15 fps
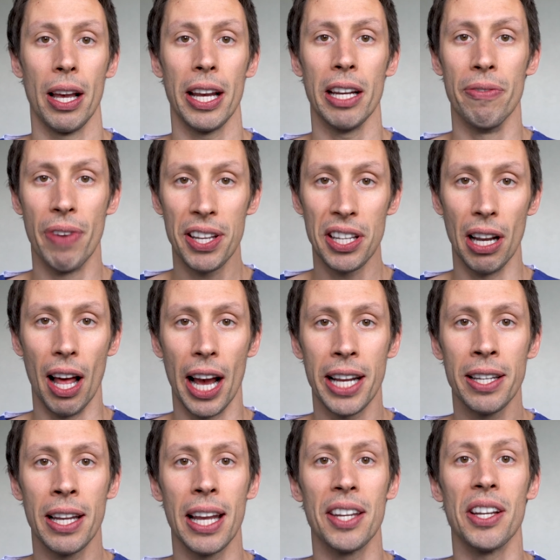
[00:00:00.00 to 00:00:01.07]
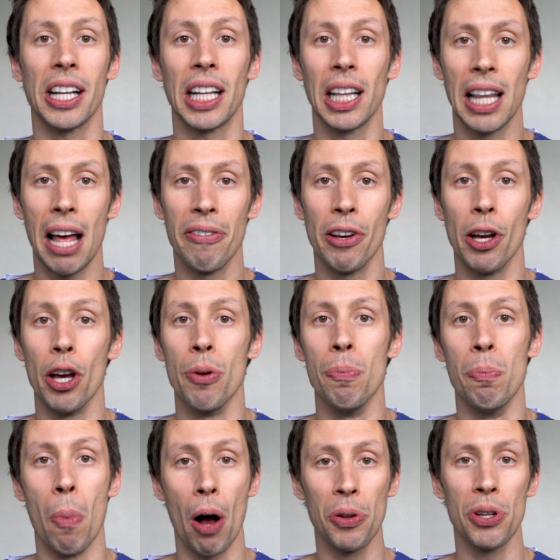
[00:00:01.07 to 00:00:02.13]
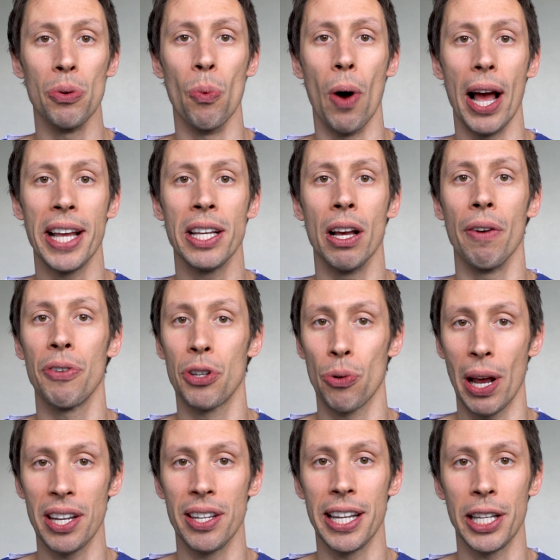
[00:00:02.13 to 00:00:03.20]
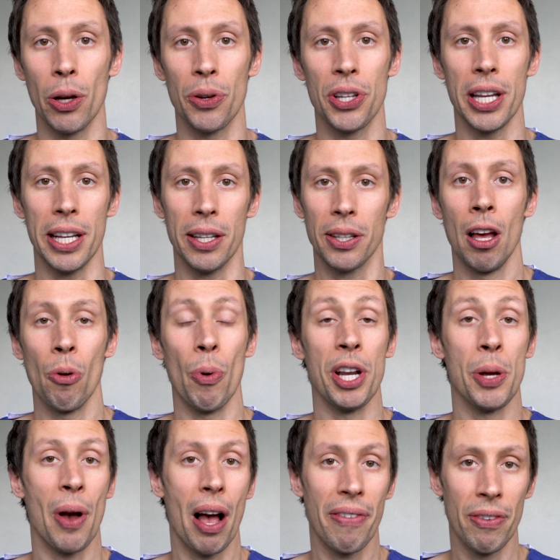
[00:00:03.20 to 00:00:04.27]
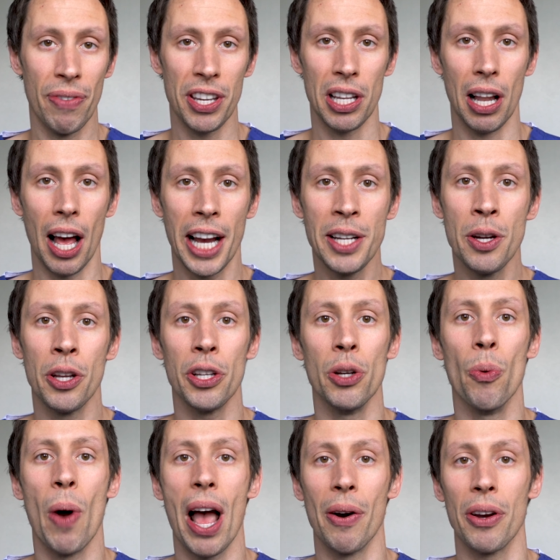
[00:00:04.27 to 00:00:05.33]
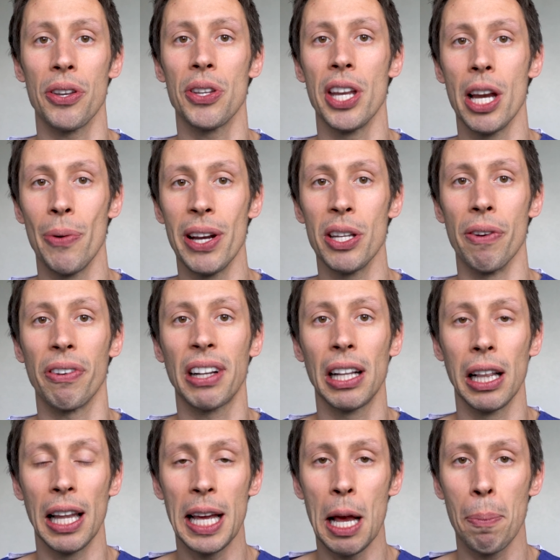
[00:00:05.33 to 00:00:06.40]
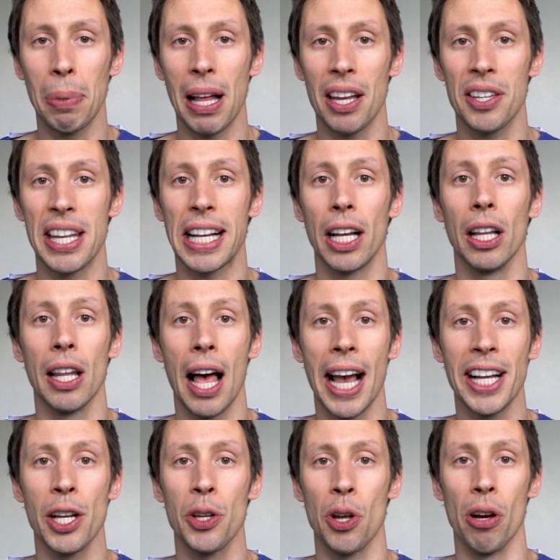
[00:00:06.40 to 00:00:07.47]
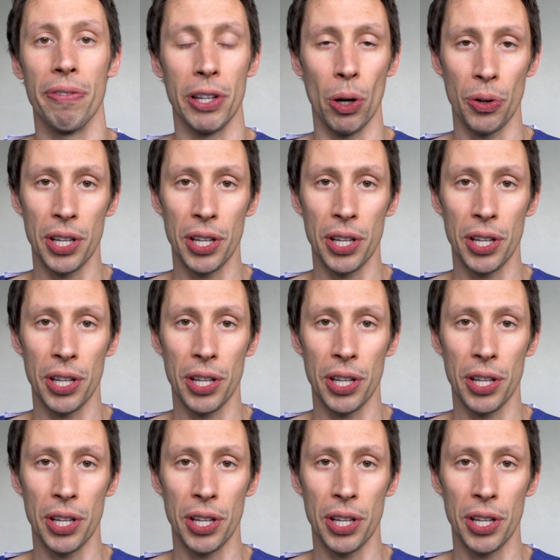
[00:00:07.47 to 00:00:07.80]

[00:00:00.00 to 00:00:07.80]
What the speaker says: Invisalign is a clever and modern way of straightening your teeth. When you have Invisalign, you wear a series of clear plastic aligners over your